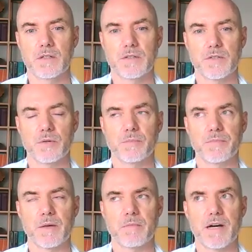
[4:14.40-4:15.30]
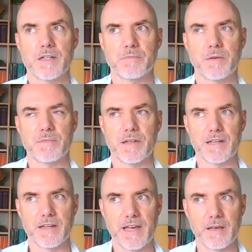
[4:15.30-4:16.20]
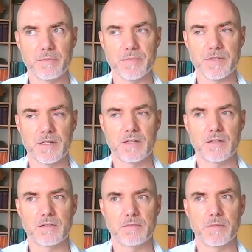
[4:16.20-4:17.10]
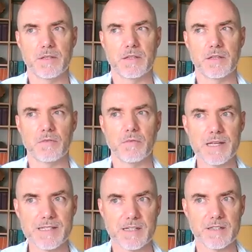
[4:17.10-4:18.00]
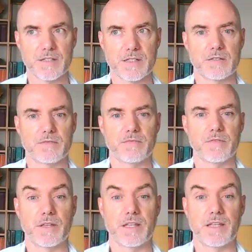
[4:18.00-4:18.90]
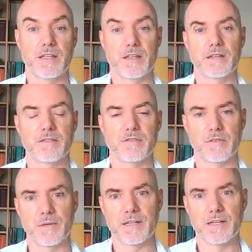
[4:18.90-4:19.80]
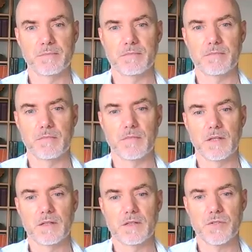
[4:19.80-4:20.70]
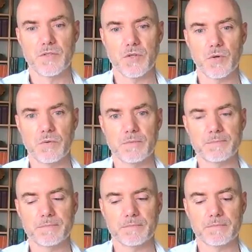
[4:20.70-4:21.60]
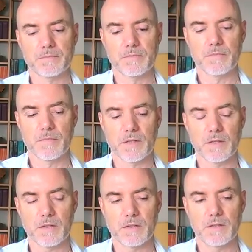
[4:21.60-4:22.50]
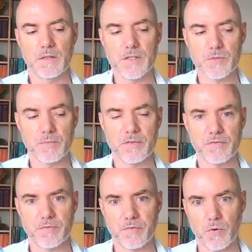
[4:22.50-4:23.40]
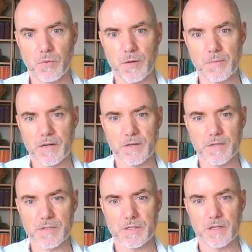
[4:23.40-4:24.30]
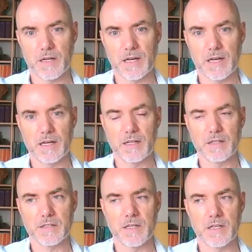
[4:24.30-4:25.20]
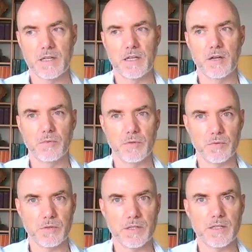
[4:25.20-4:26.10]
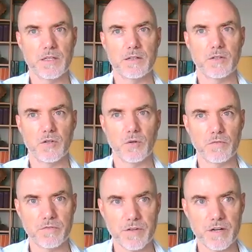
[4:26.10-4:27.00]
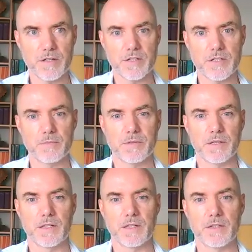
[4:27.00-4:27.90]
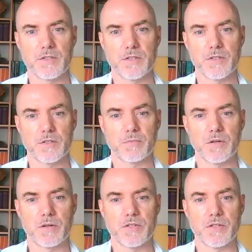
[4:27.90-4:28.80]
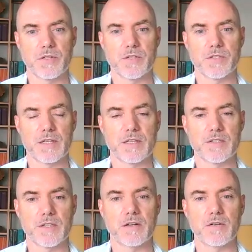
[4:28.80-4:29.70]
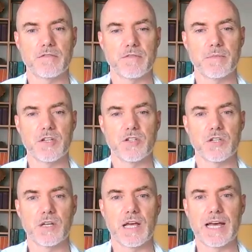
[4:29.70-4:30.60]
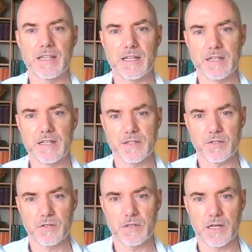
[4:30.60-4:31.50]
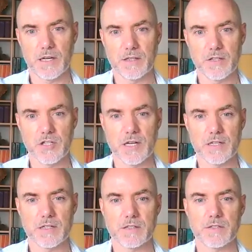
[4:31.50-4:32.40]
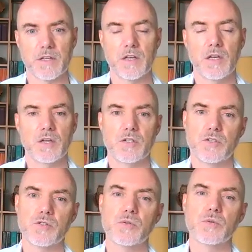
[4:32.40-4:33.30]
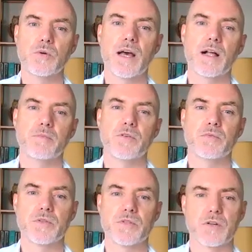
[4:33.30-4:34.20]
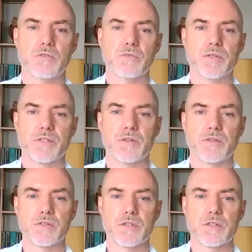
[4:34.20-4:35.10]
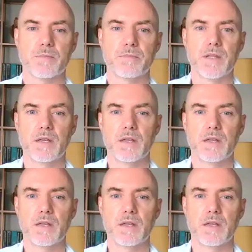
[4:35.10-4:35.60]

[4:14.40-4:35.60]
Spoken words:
So the mind may play games, but the resonance is key for me. So this will be 4 webinars, and it will really go very deeply into the subconsciousness and the cellular information and the ancestral line, the genetics, to help you resolve what's in your system.